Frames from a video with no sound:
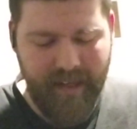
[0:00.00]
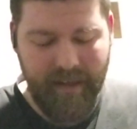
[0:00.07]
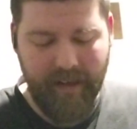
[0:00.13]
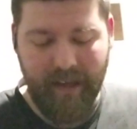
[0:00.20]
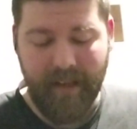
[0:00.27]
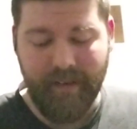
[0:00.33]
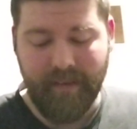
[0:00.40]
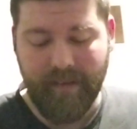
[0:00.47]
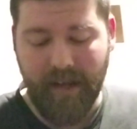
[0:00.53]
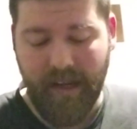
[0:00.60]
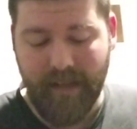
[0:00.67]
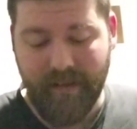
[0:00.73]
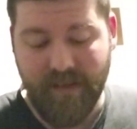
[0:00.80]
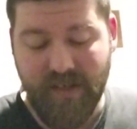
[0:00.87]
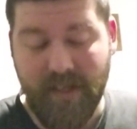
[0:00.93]

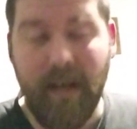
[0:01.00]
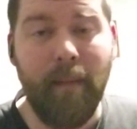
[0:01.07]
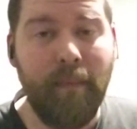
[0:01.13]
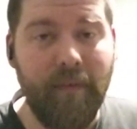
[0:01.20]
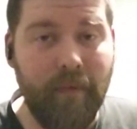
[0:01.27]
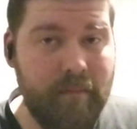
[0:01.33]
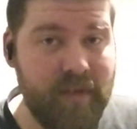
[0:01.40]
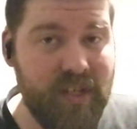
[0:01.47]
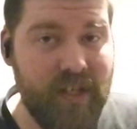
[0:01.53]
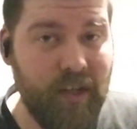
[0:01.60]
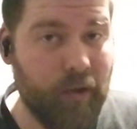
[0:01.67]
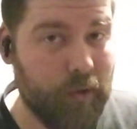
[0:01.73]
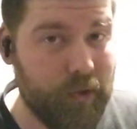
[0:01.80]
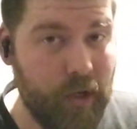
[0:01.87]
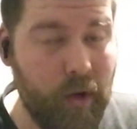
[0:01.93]
and some of them
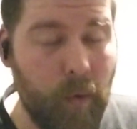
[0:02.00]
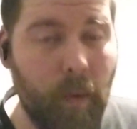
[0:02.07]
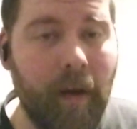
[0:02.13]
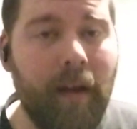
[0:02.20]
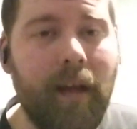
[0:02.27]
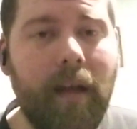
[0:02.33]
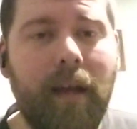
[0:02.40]
still do.